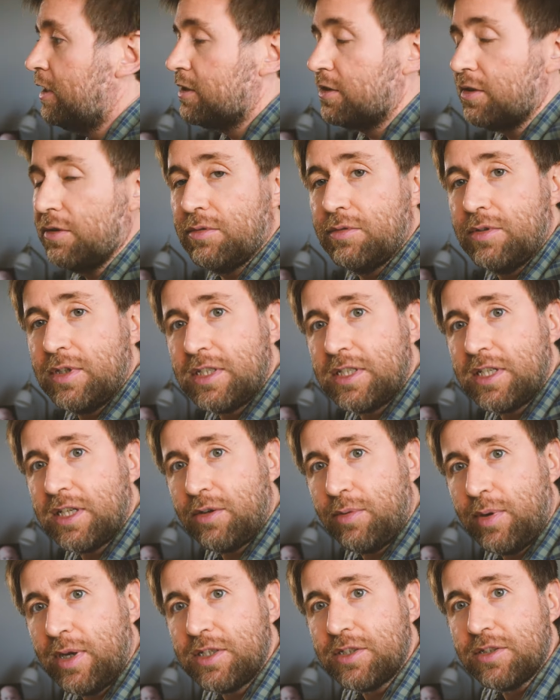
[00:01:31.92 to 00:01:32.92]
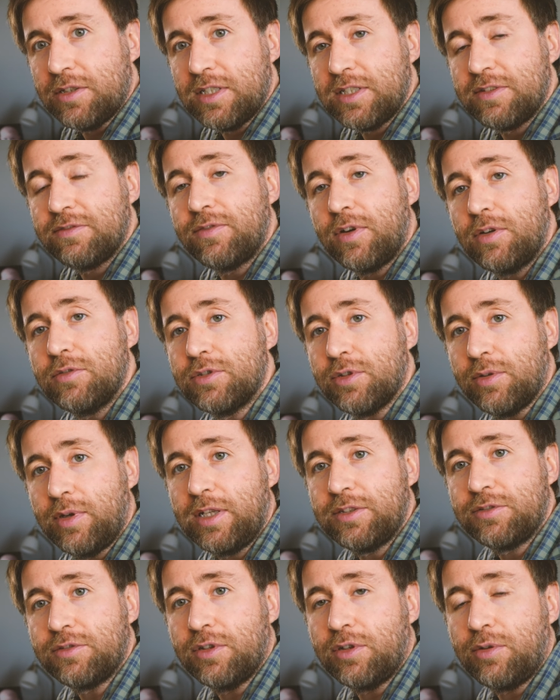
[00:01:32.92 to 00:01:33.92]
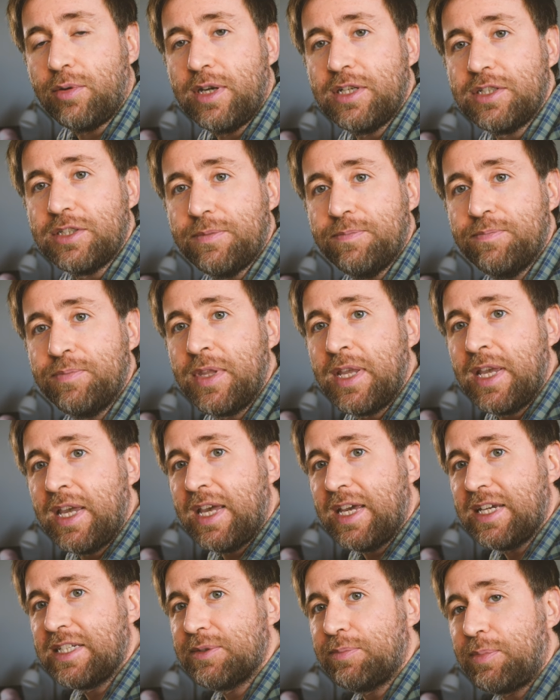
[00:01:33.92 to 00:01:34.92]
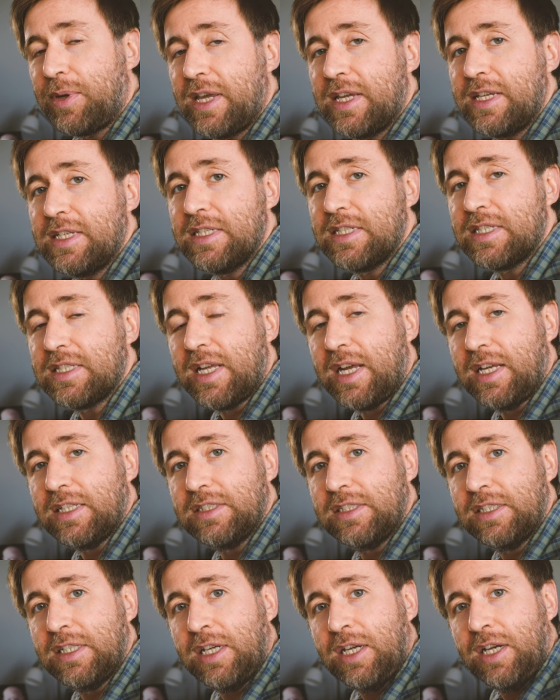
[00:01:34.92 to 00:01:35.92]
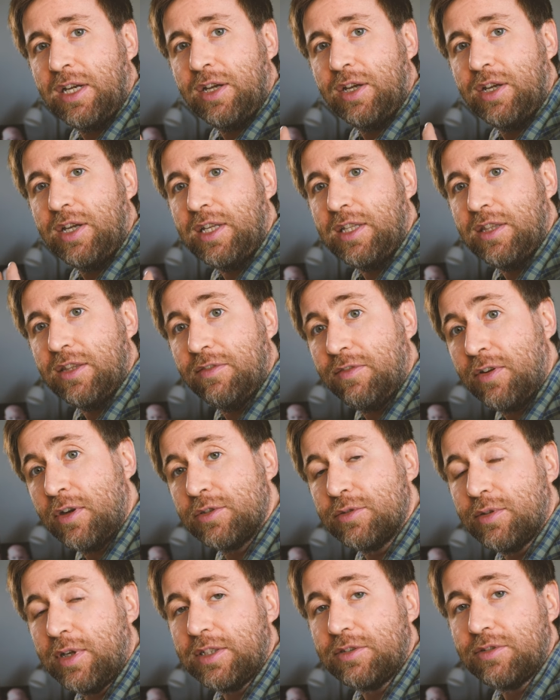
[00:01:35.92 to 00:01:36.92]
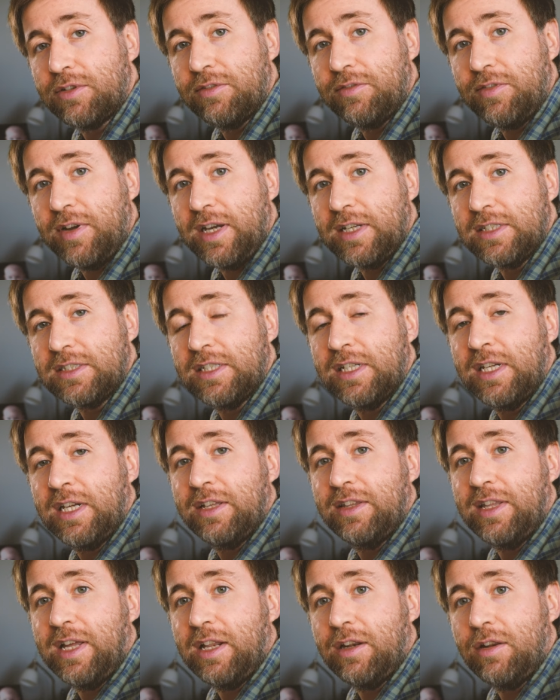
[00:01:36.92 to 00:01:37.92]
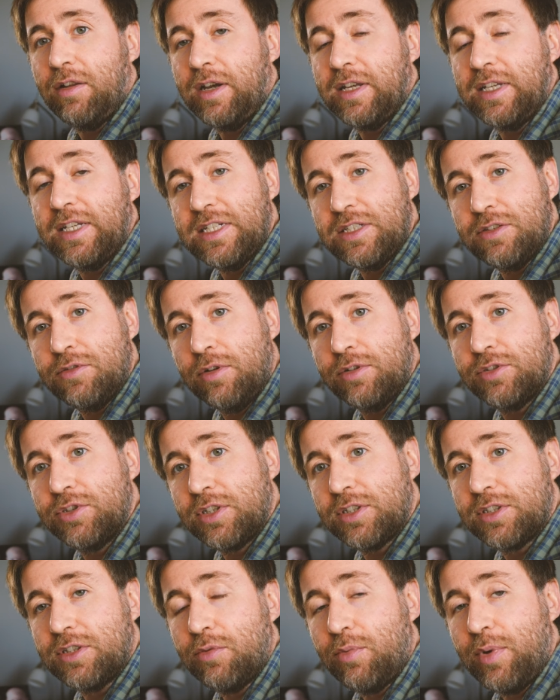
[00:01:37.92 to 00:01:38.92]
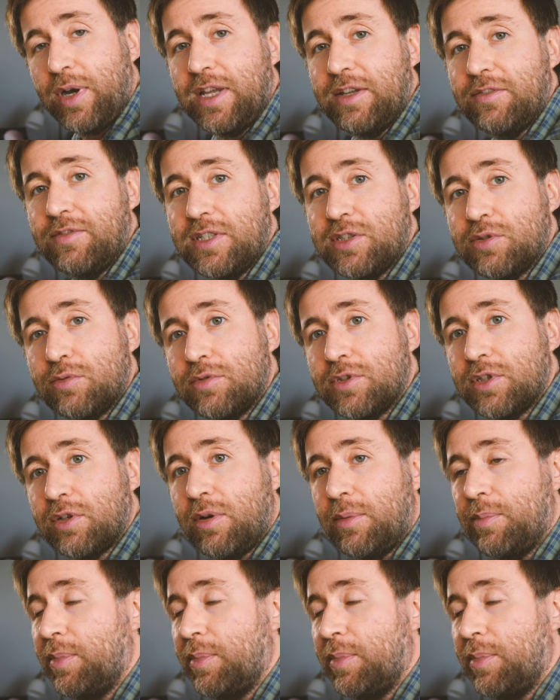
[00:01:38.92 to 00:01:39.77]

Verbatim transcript: So, this equation, this photoelectric equation, explains that in the photoelectric effect, that light is not just a wave, it's also a